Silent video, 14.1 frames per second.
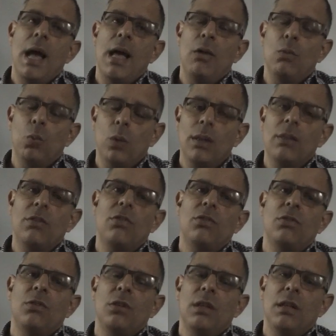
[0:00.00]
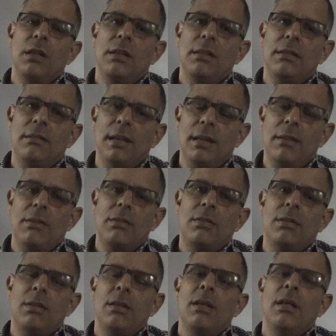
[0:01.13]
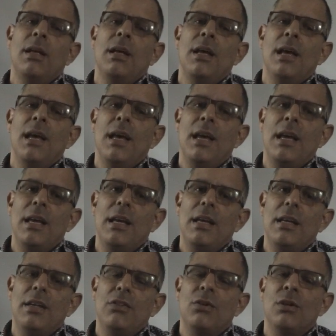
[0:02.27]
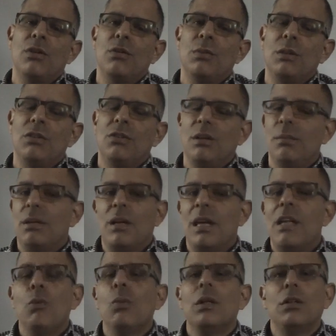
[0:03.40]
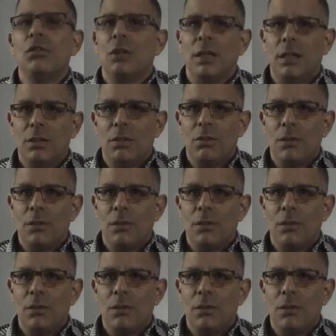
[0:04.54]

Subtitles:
And once that is going to be, it will change.